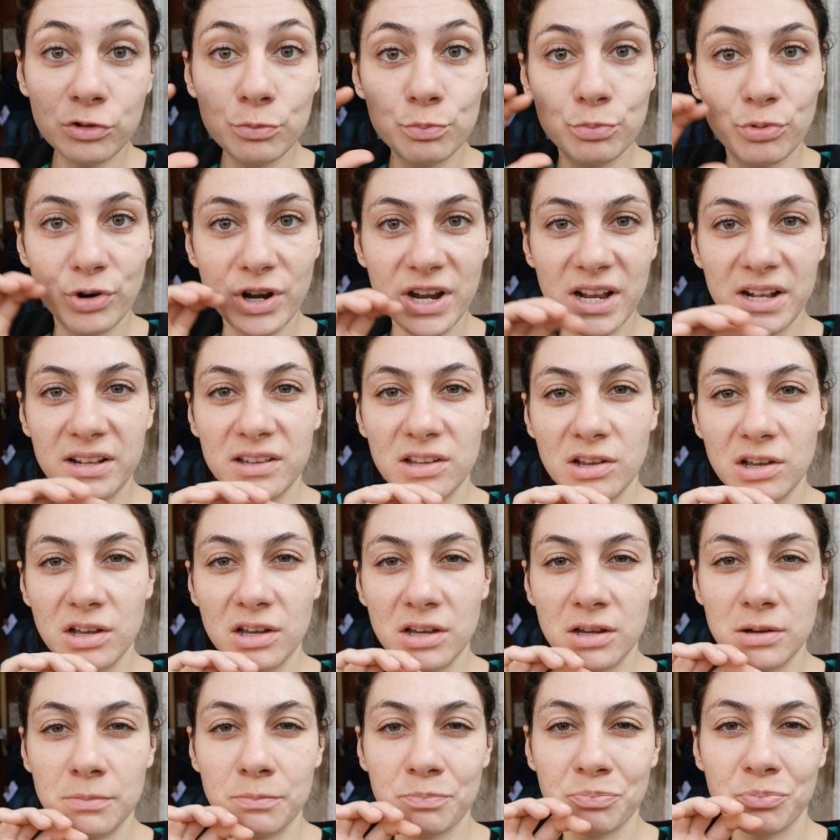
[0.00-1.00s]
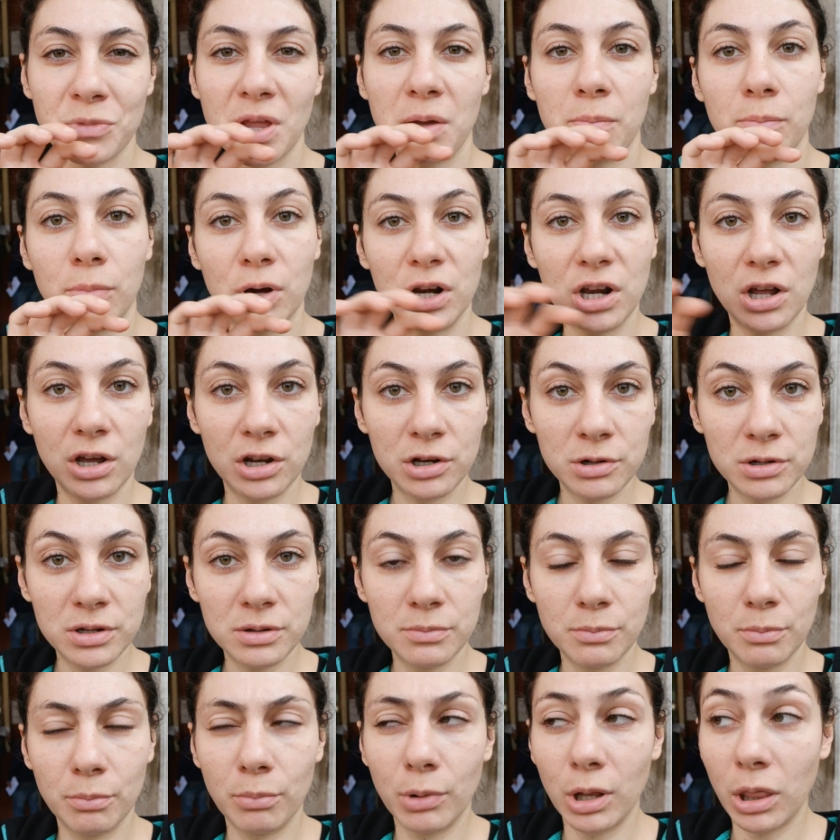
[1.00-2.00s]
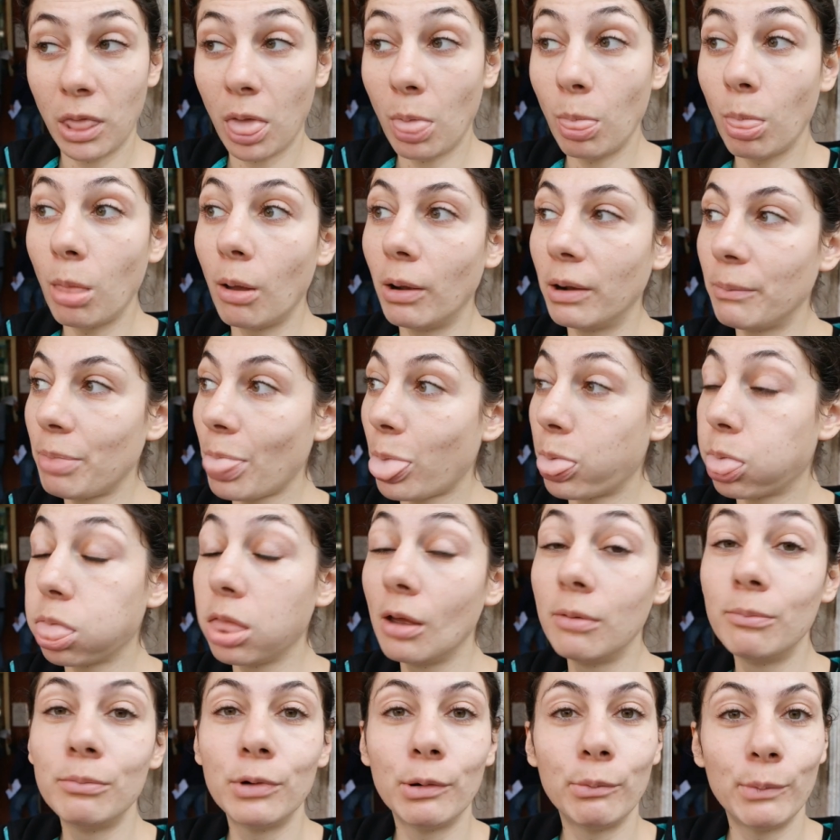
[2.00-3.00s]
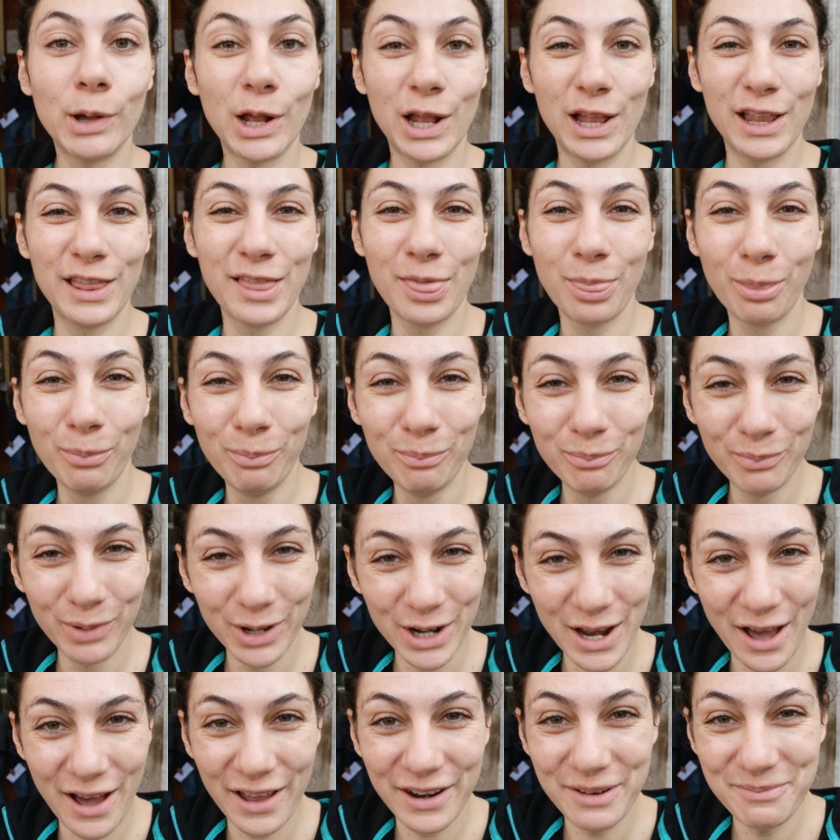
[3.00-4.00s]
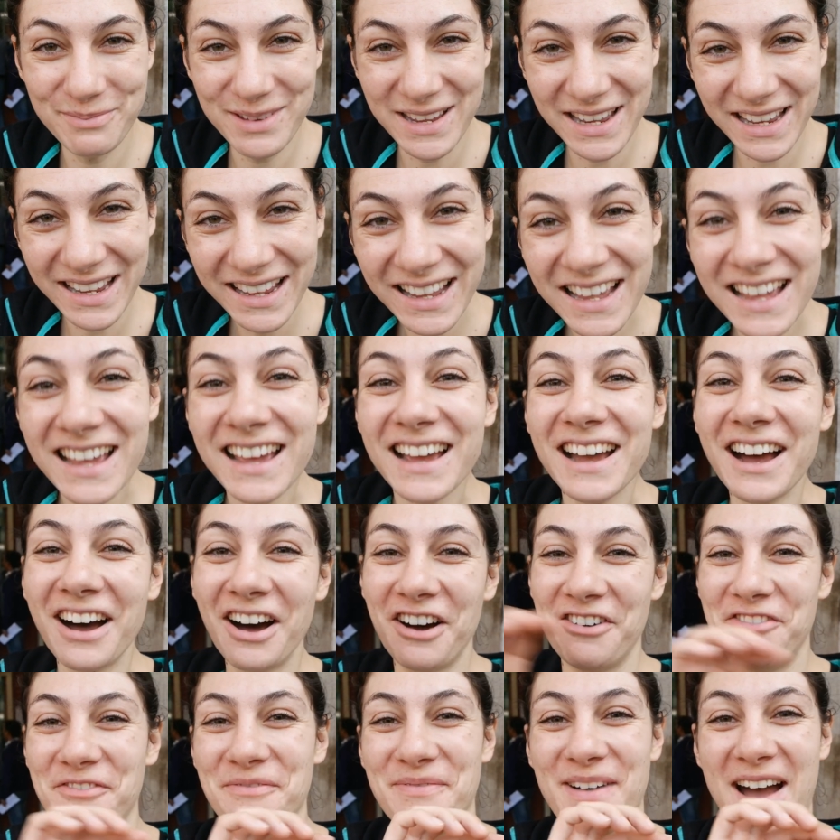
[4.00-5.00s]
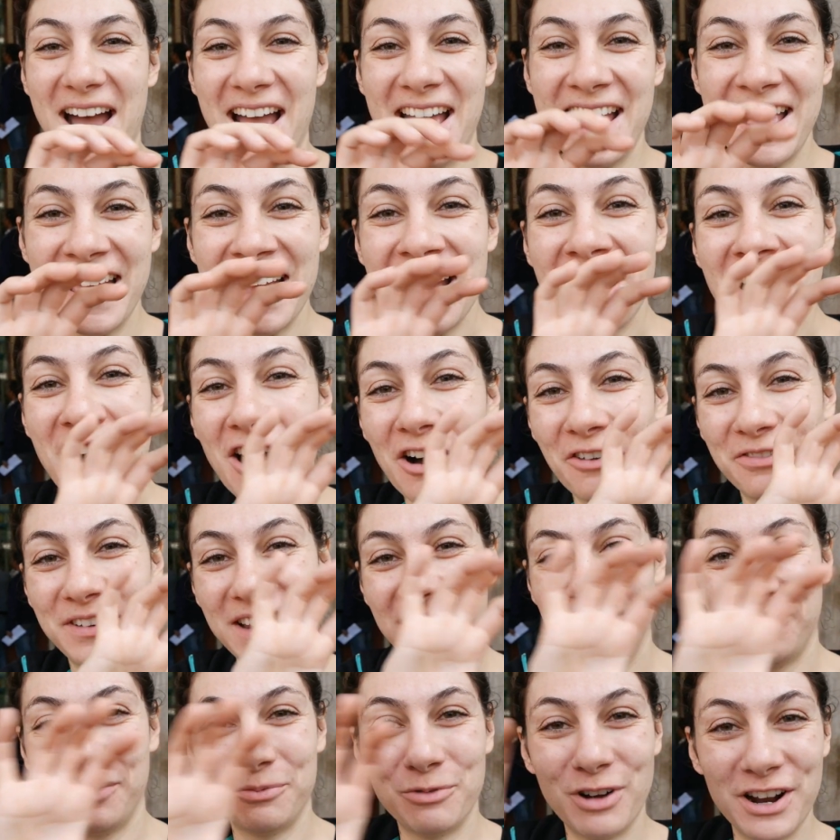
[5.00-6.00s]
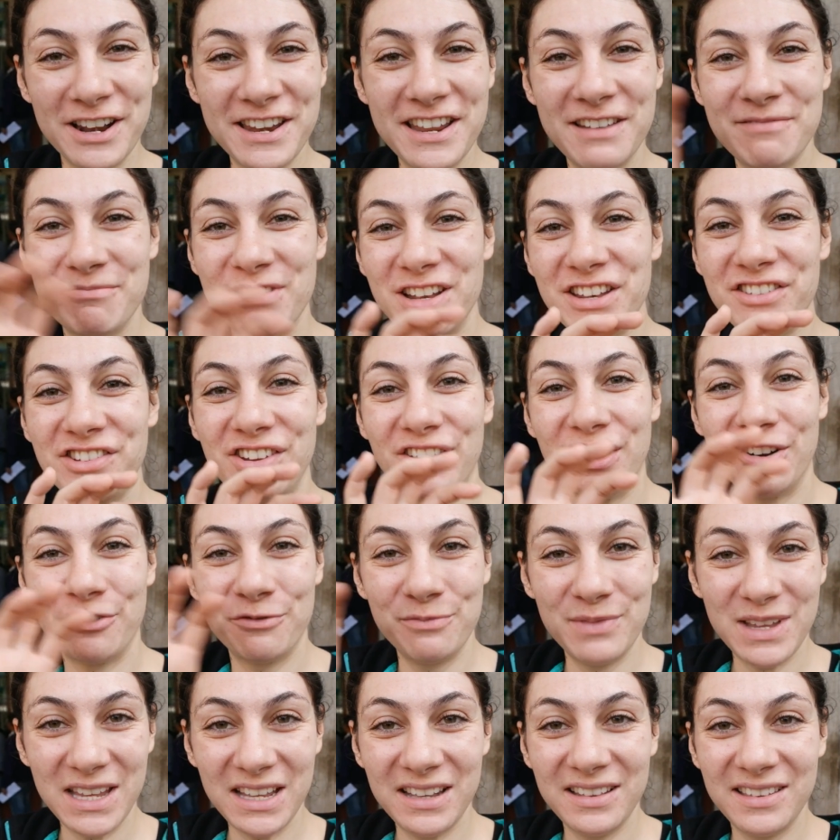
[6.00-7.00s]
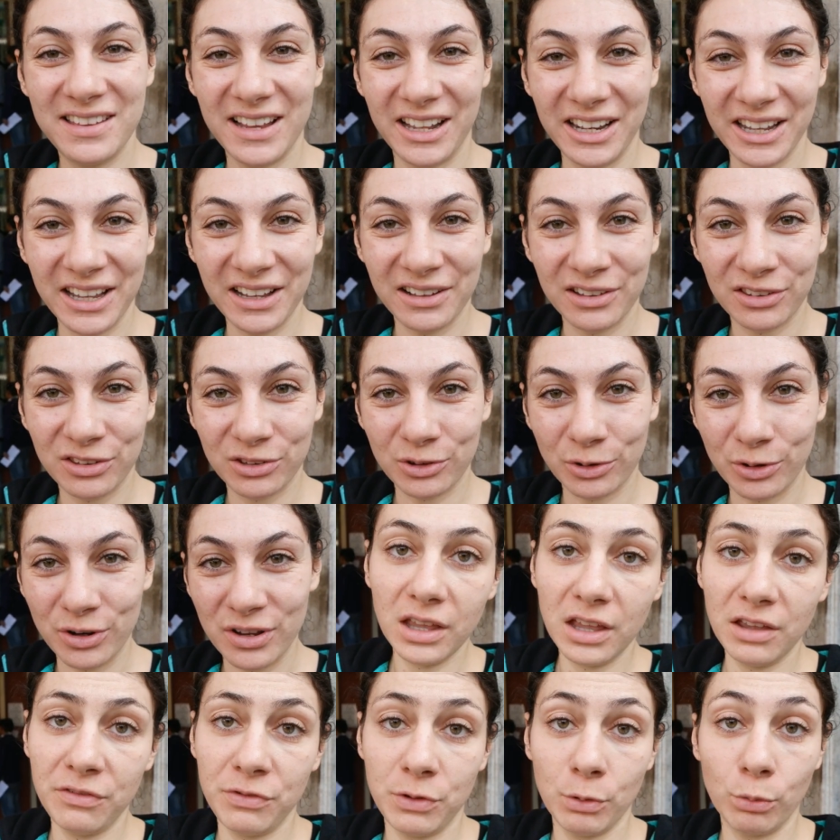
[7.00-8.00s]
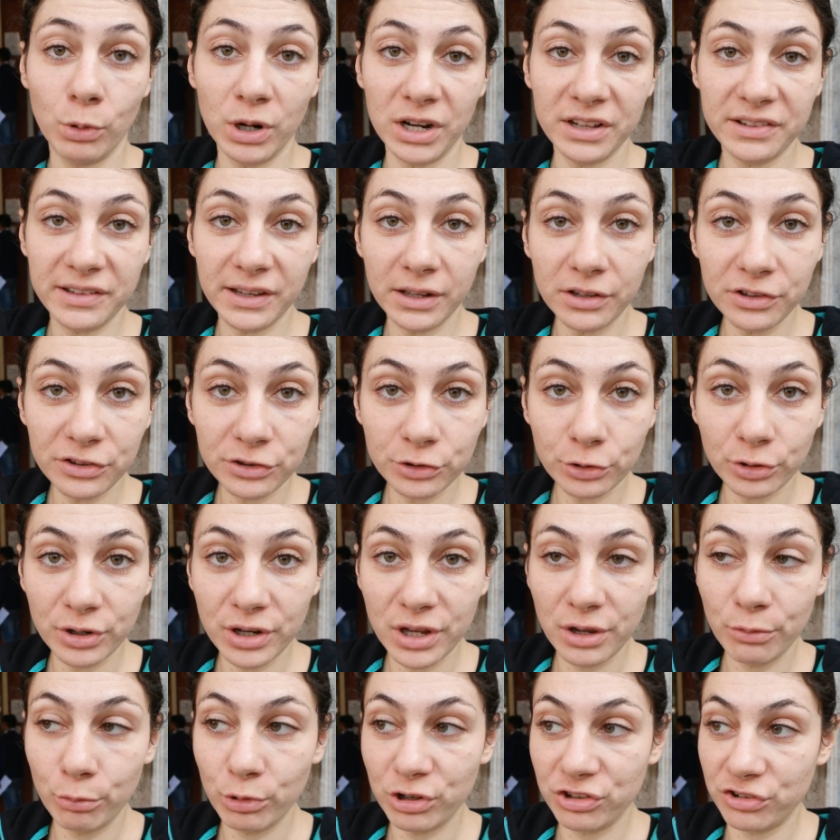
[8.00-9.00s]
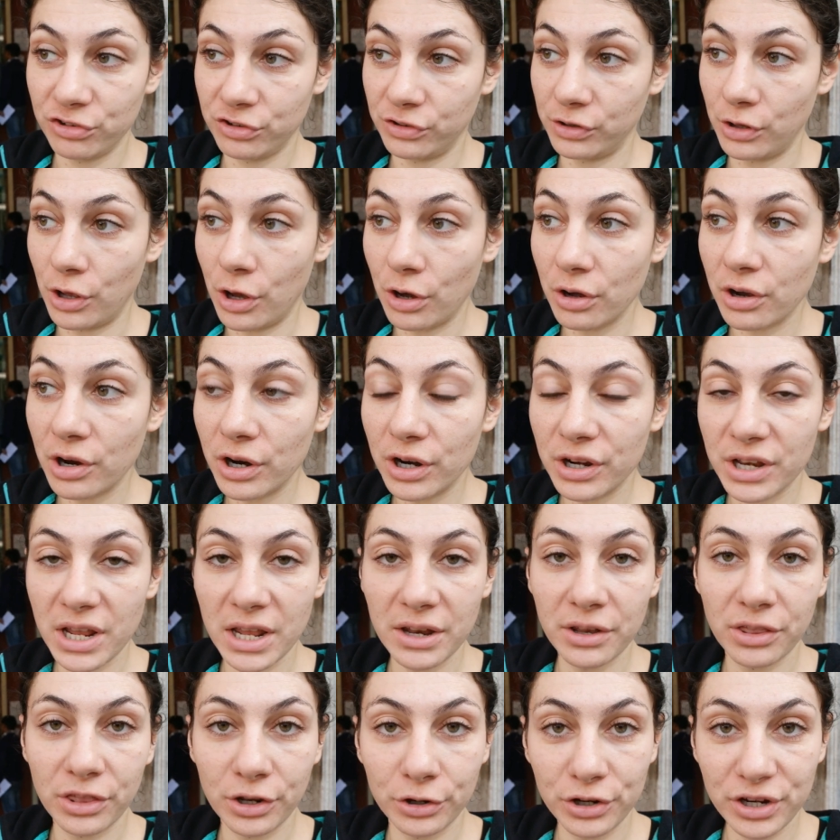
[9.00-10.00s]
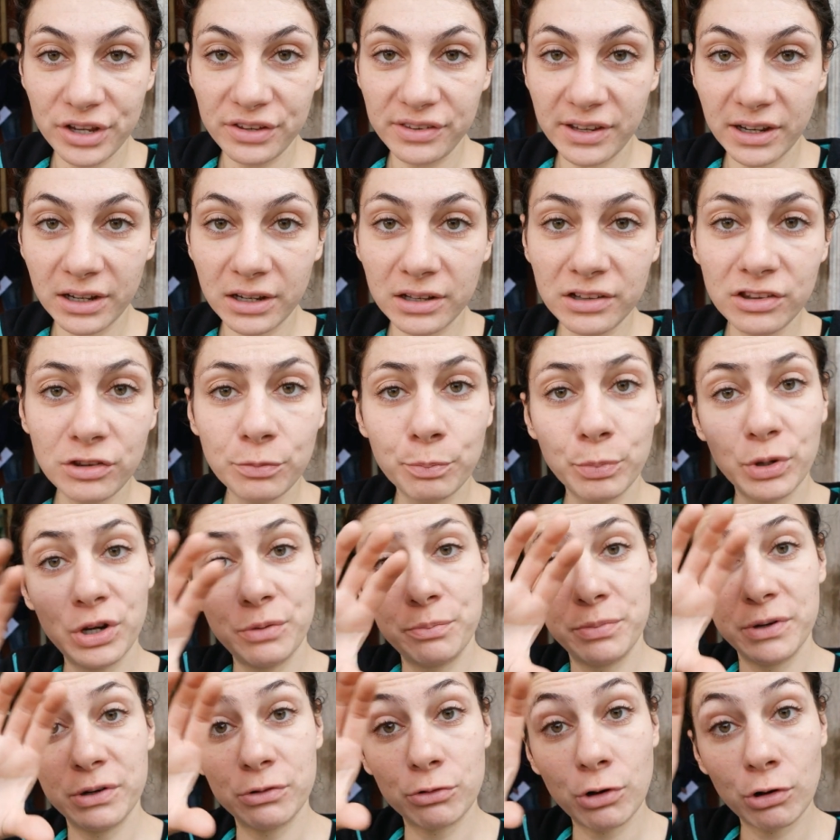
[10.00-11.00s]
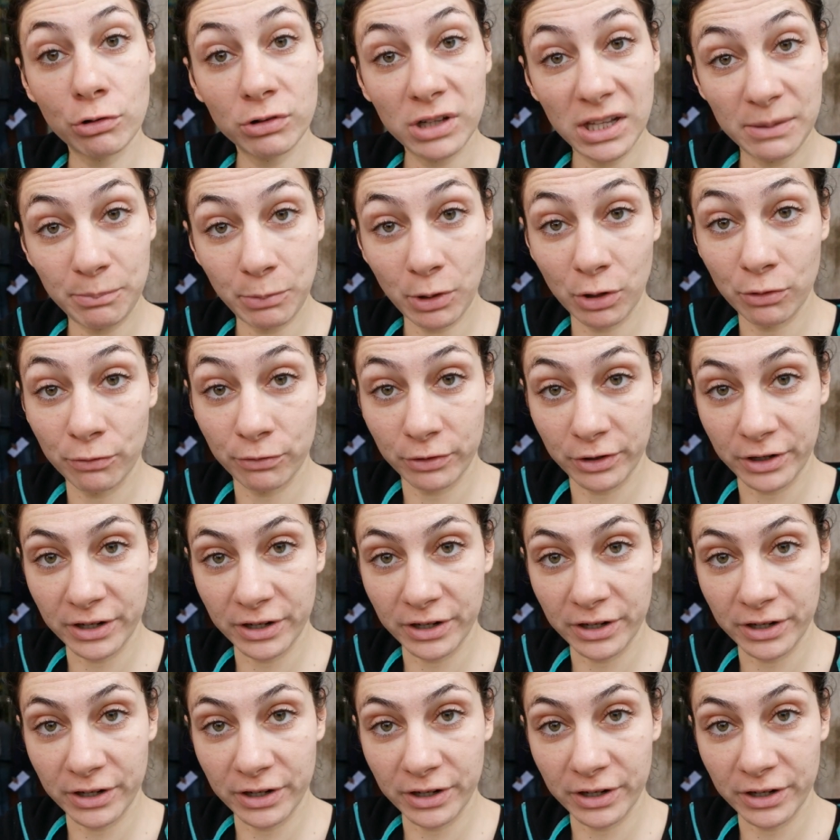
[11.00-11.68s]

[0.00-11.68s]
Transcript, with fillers: to break the monot mon monotony of my of this one image of me telling a story. If you want to tell a story which is longer than thirty seconds, put a B-roll clip over